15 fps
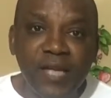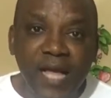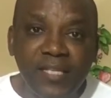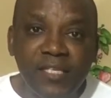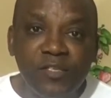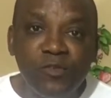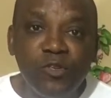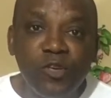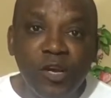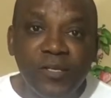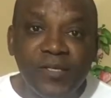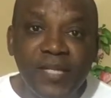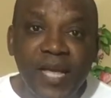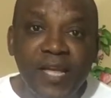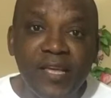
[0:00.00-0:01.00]
That is, you
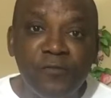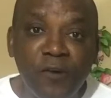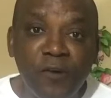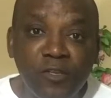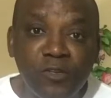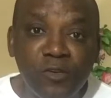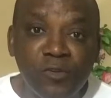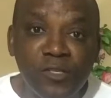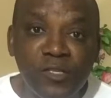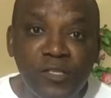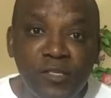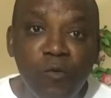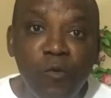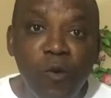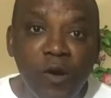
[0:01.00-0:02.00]
just take
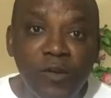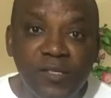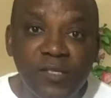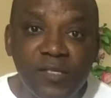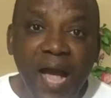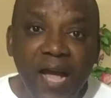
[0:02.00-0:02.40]
photos once